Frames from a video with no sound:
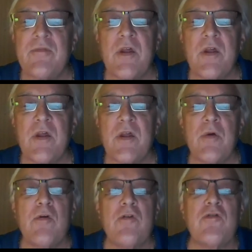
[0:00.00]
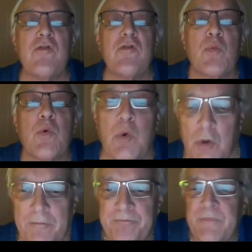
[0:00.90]
There is a
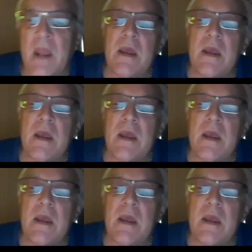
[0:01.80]
rule